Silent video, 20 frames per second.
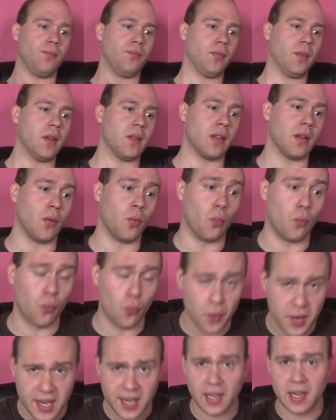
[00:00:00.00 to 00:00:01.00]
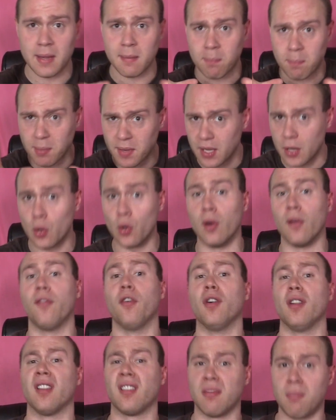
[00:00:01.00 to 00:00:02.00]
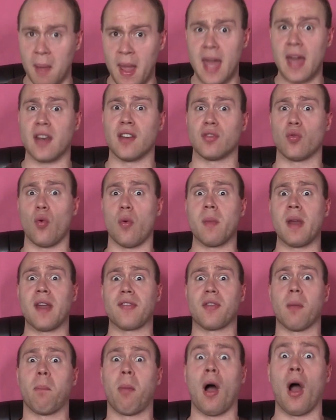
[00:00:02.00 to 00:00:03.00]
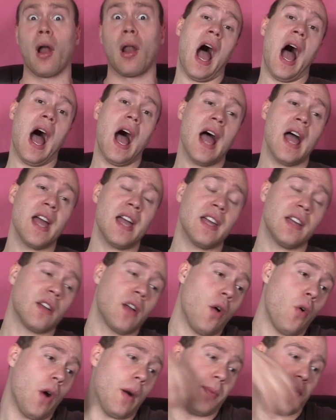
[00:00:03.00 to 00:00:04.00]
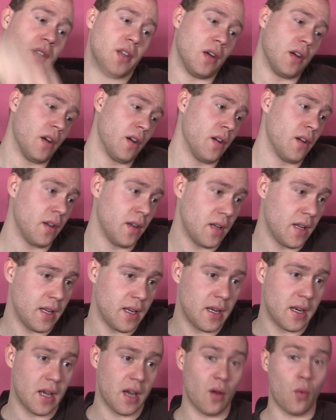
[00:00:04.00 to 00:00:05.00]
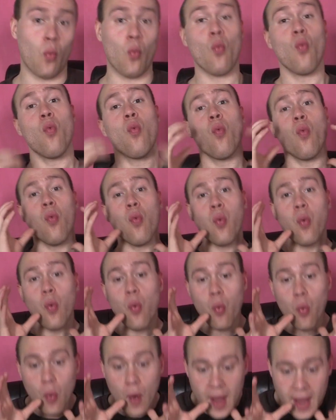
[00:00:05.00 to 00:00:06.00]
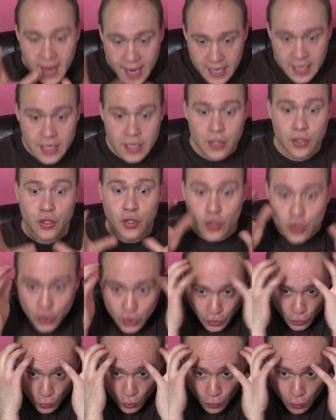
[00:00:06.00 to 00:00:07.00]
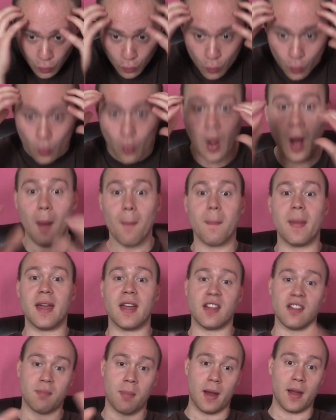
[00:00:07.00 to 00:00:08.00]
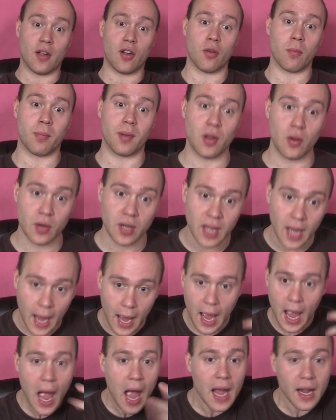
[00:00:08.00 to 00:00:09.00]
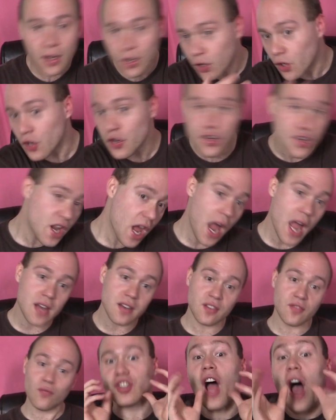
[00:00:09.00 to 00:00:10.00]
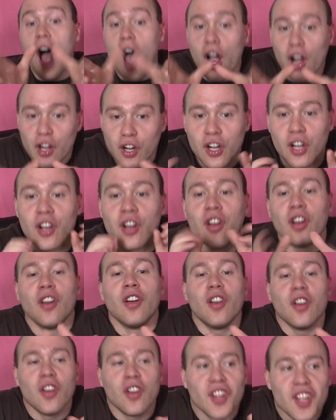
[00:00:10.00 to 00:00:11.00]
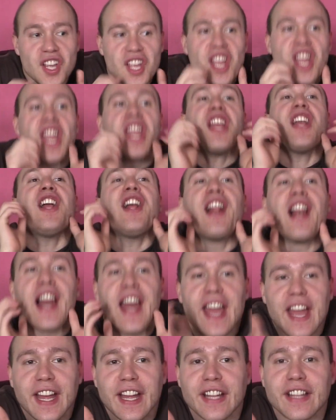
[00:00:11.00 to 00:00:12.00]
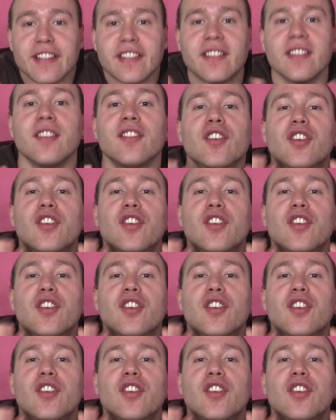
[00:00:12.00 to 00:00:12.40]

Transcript: There's a really beautiful Spanish woman at the bar. I go up to her and way too amazed by her beauty, I could not talk English.